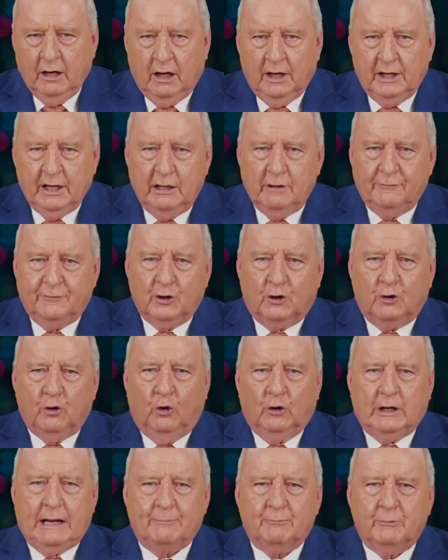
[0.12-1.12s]
I don't know if you
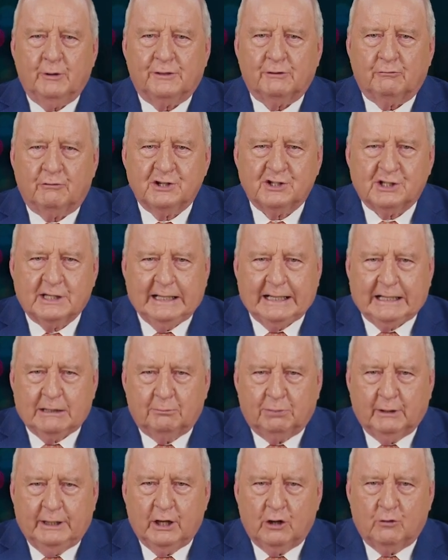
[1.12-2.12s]
caught up with the recently
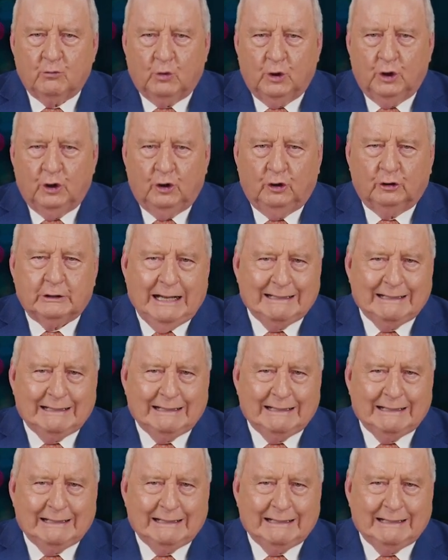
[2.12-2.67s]
completed World